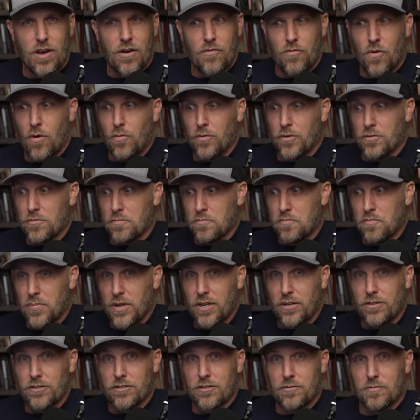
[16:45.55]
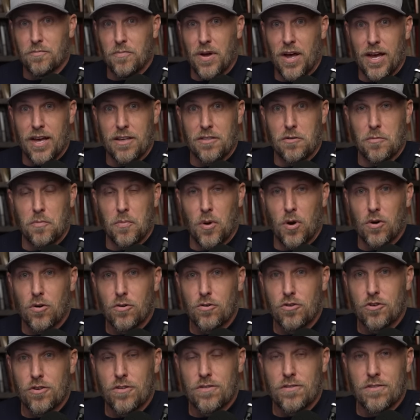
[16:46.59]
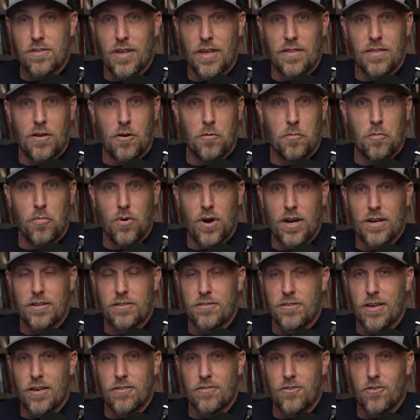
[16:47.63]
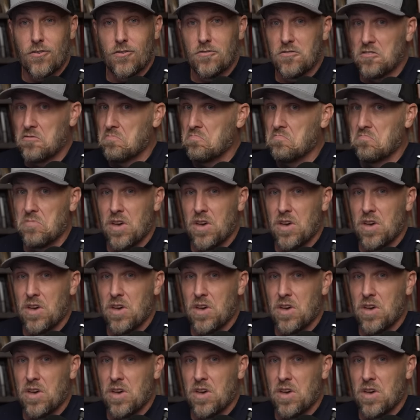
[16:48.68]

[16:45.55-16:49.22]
of what was built by the Persians and their predecessors